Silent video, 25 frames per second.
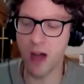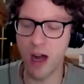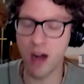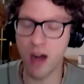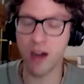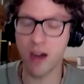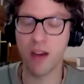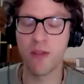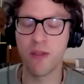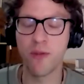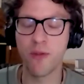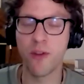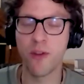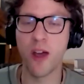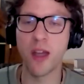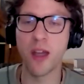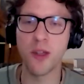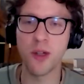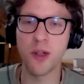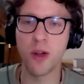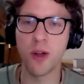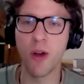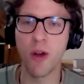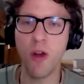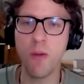are confined
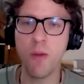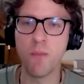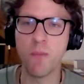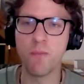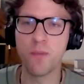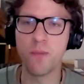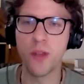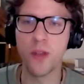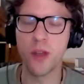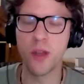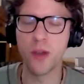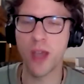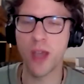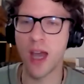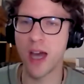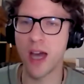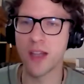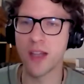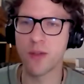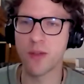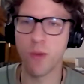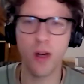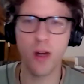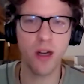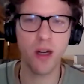to your home. You
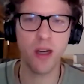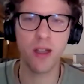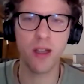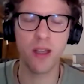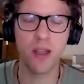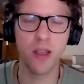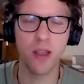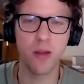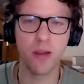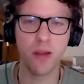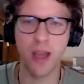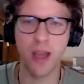can't work, you